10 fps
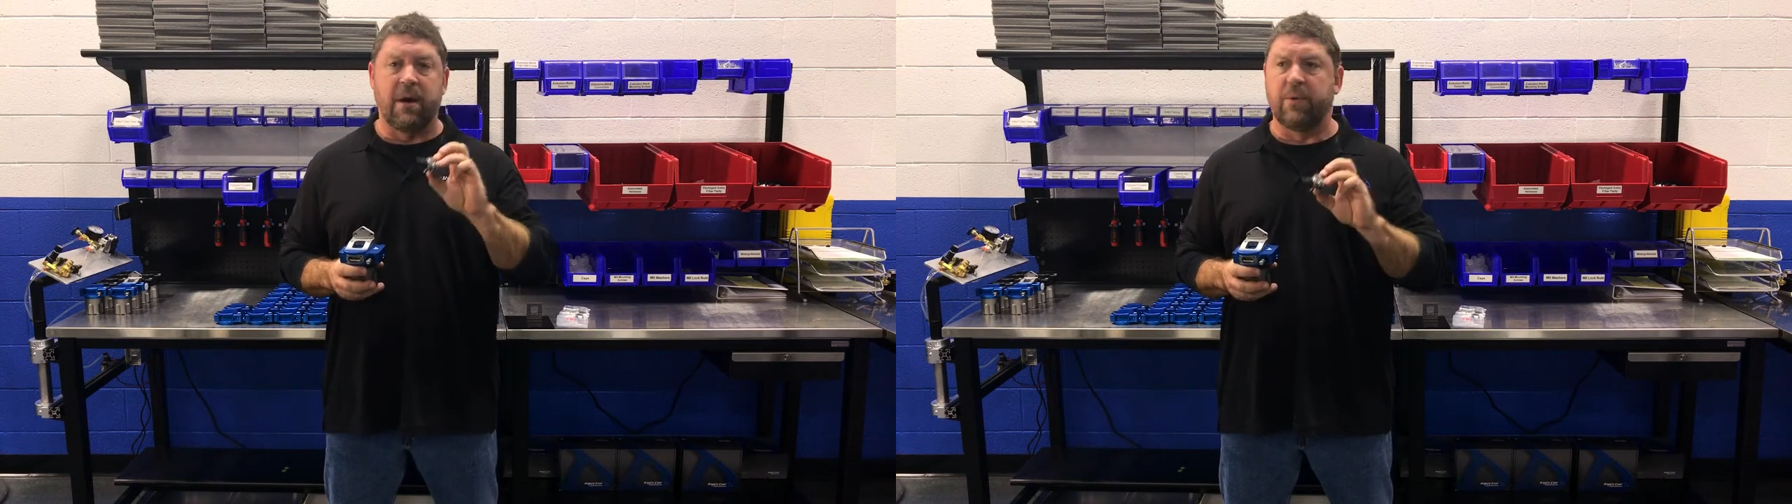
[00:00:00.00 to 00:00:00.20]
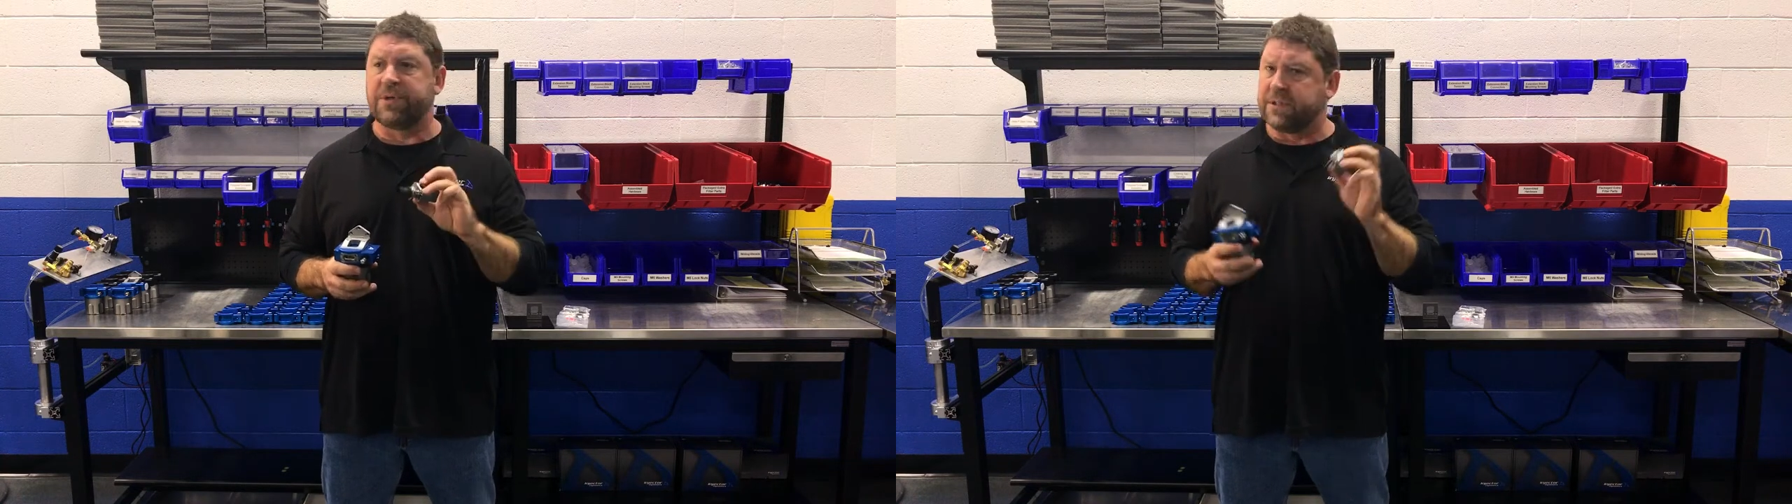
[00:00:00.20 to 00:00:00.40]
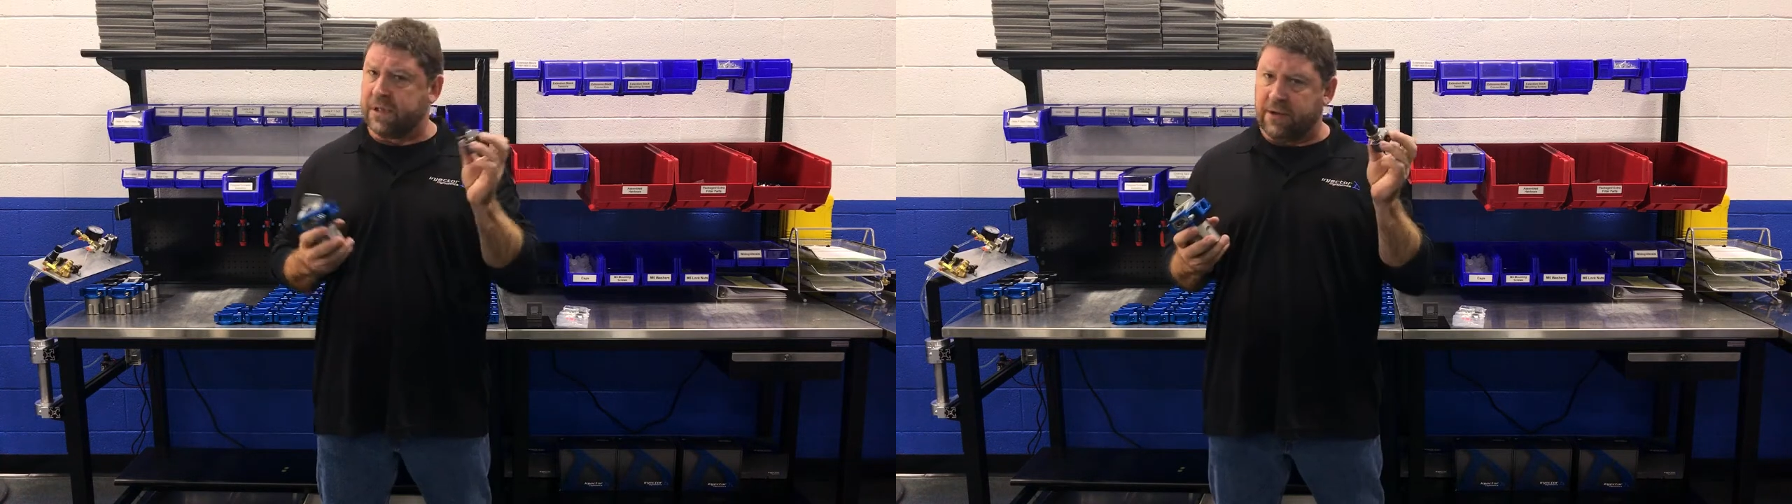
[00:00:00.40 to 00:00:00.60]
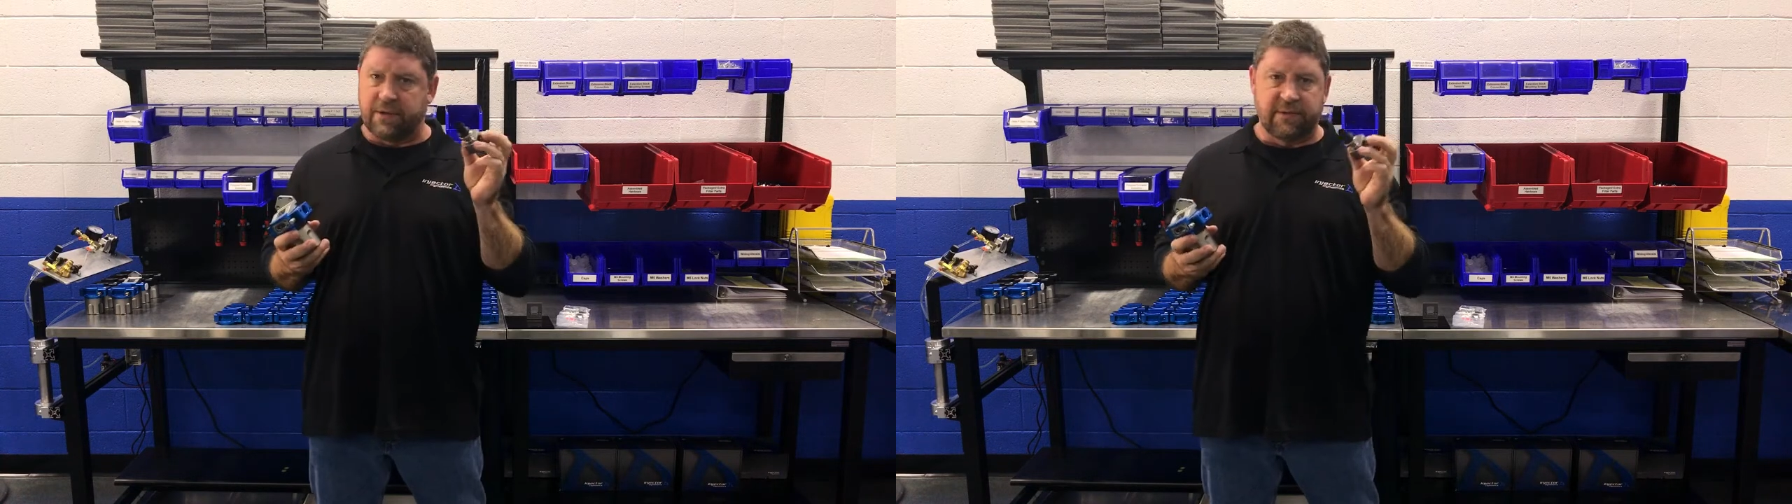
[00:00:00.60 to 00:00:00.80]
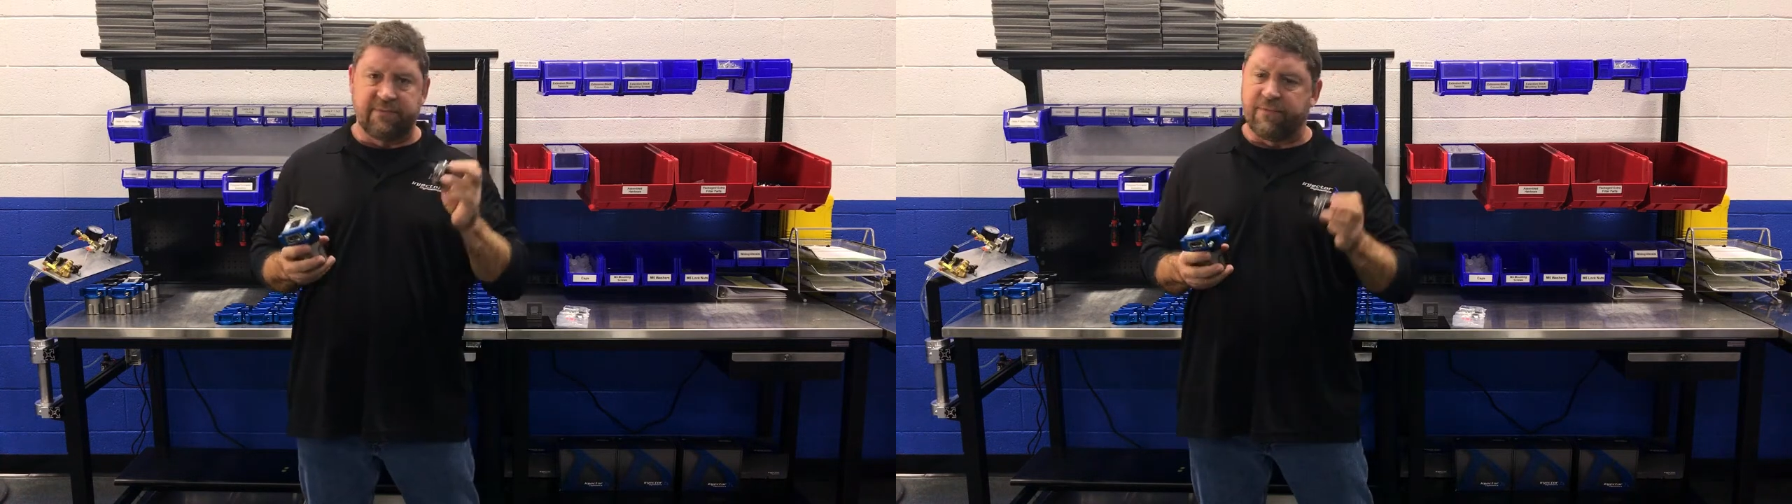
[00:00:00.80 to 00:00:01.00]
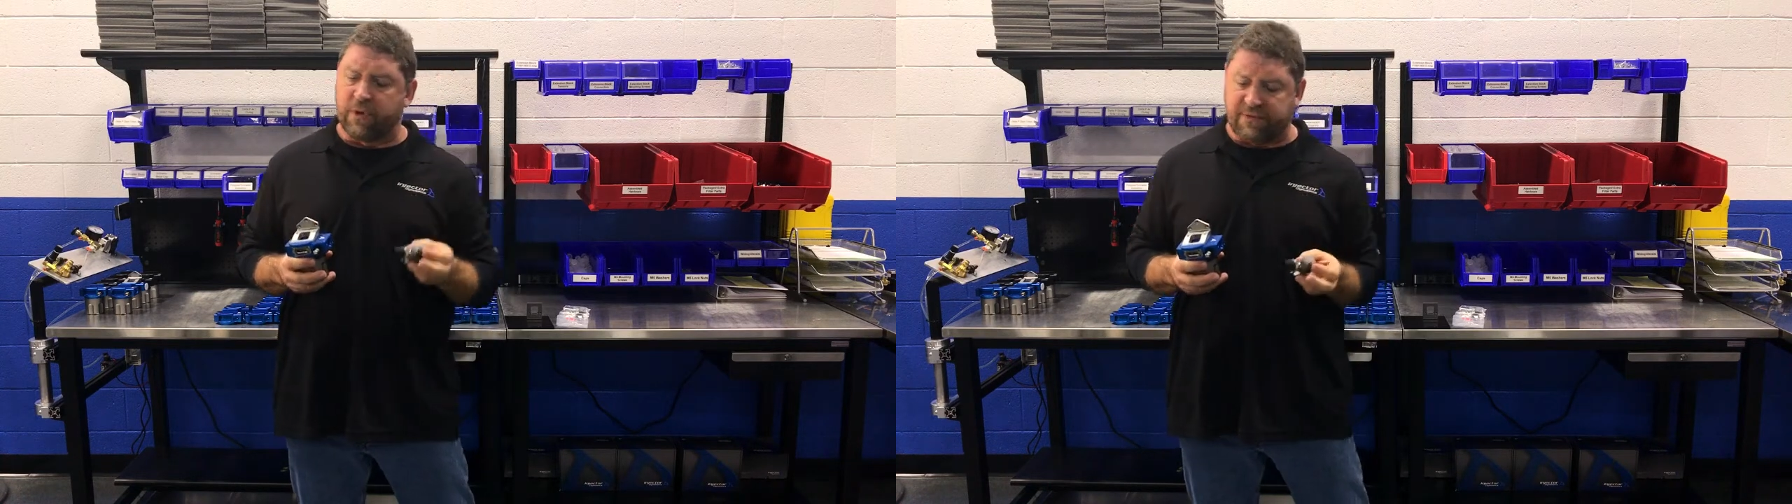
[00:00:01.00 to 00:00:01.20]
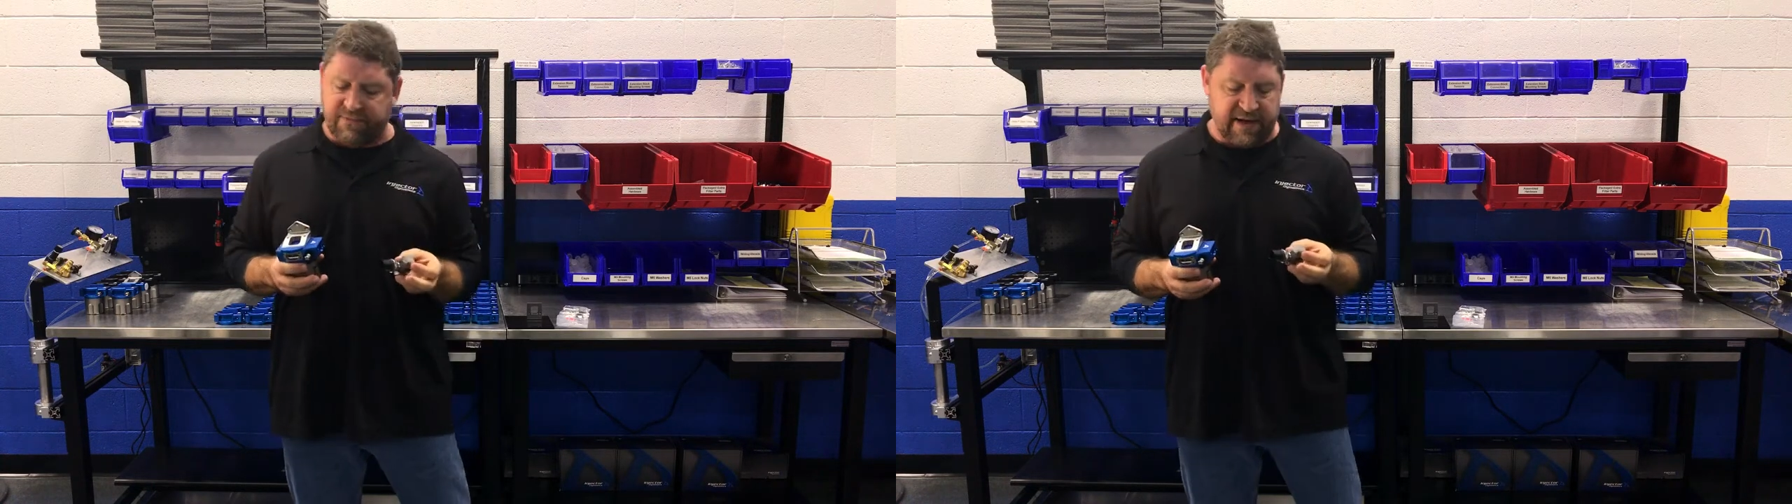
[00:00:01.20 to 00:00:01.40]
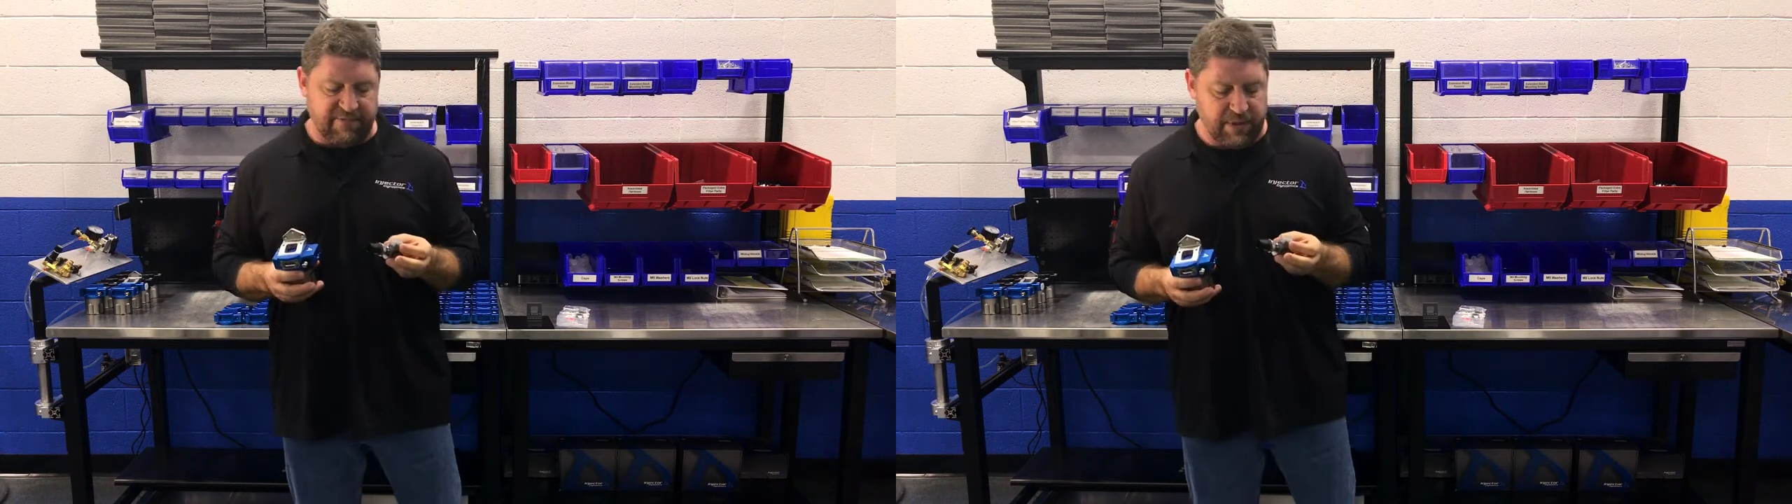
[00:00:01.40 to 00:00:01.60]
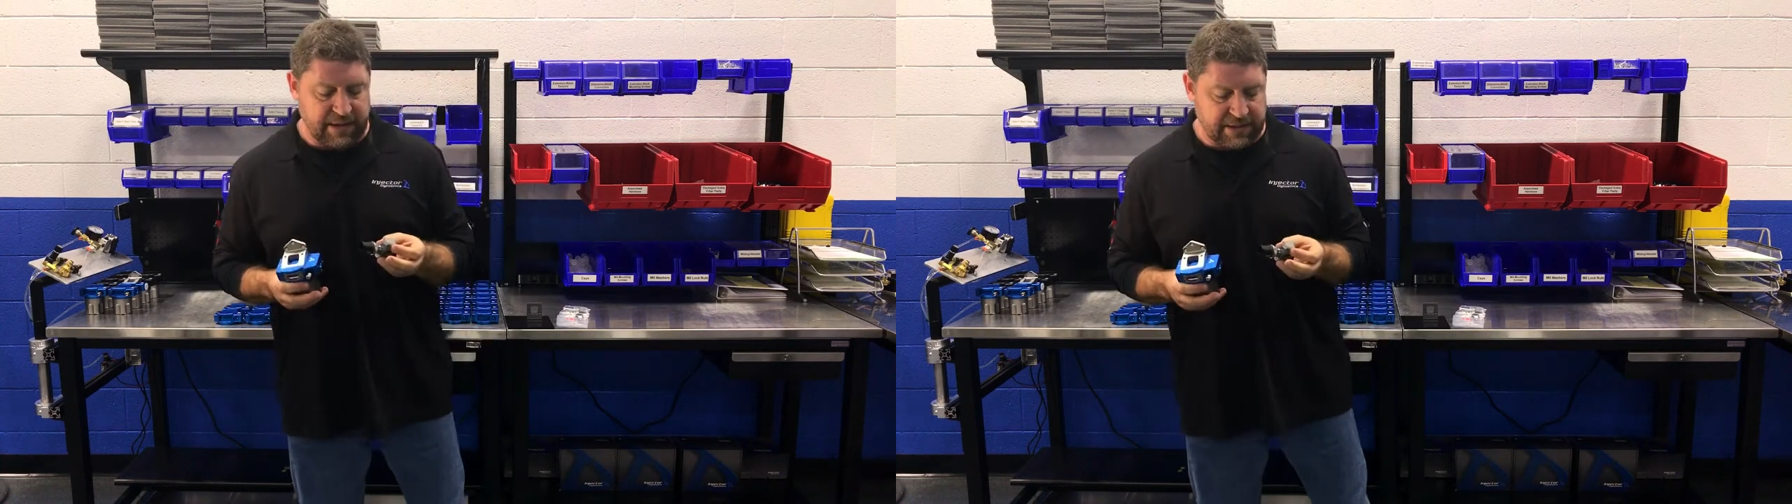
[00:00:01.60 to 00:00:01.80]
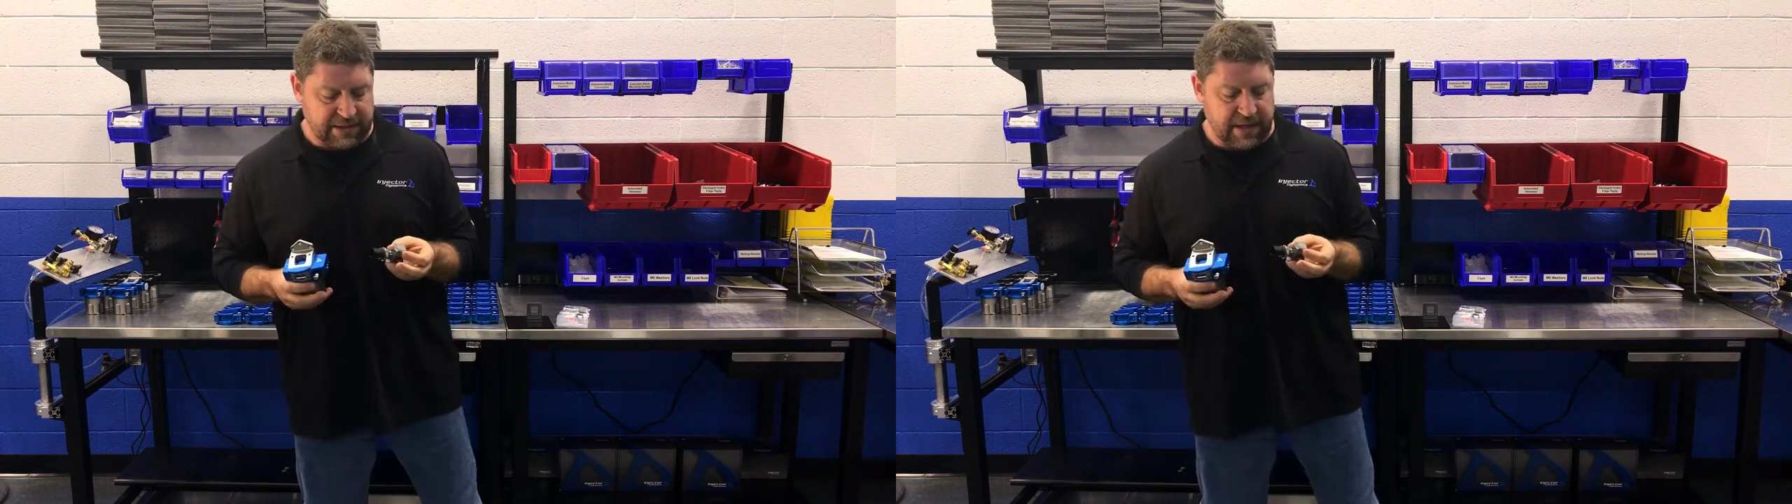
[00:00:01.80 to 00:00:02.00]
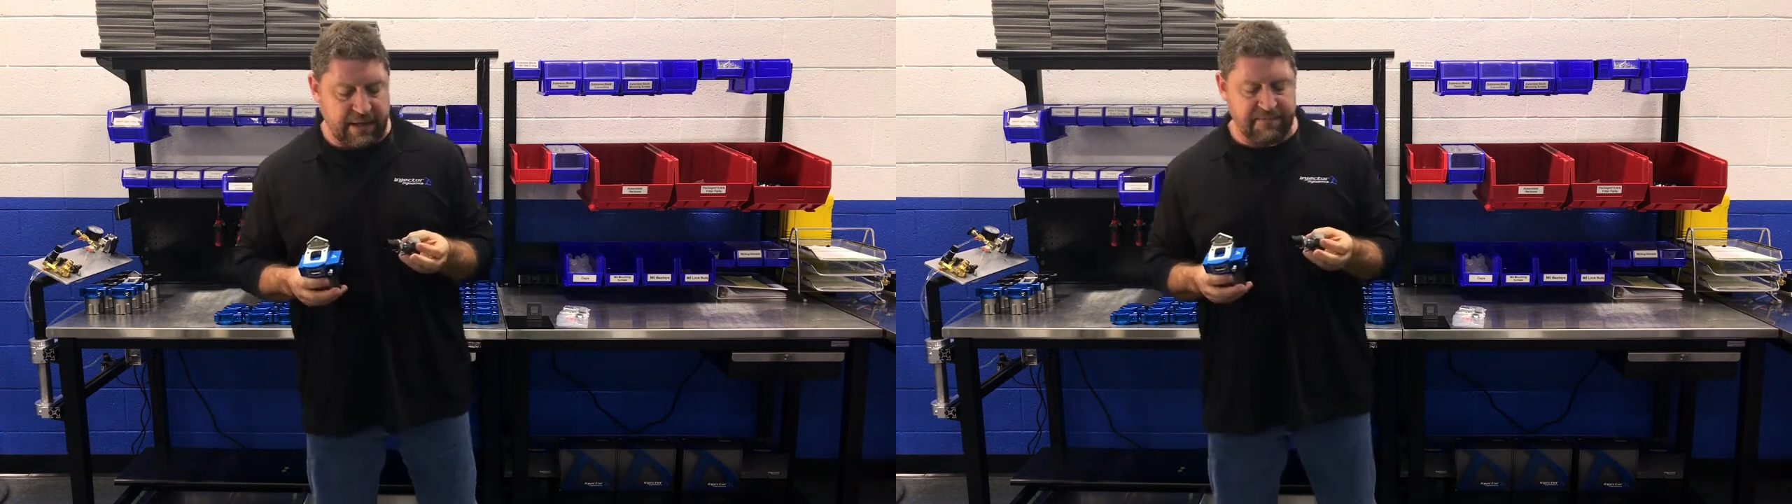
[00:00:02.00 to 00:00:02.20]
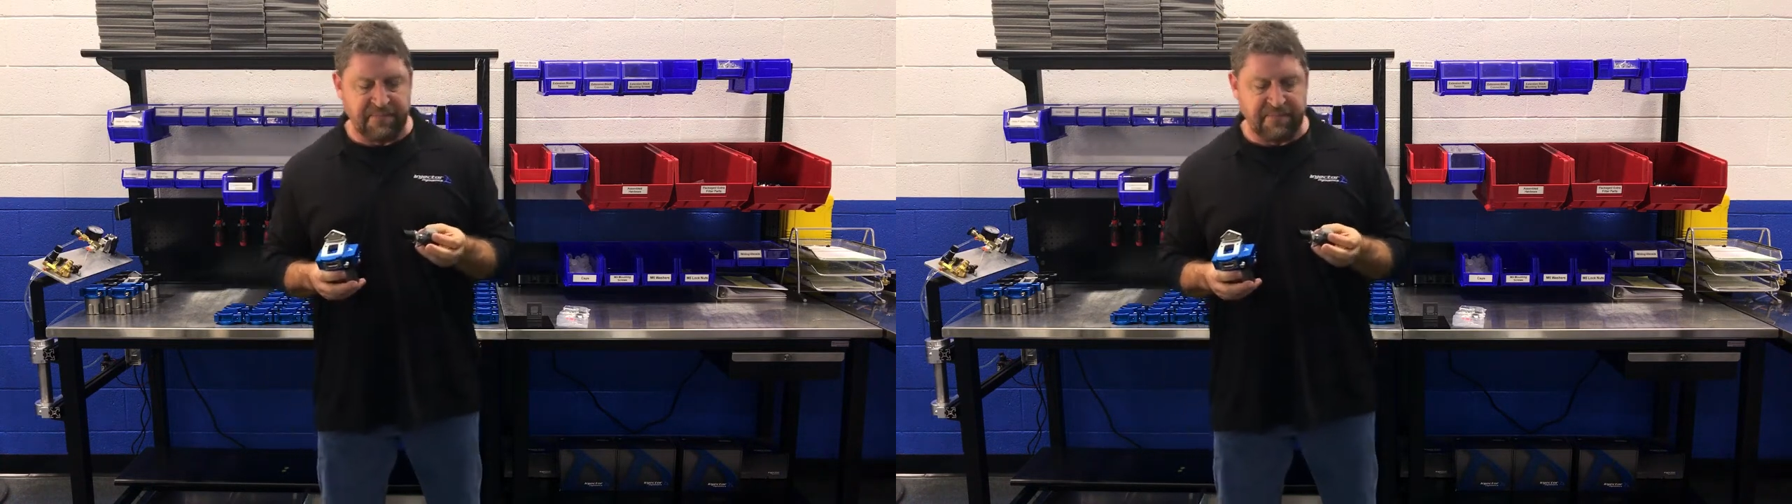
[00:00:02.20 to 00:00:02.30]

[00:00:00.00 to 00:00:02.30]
which is 145 PSI.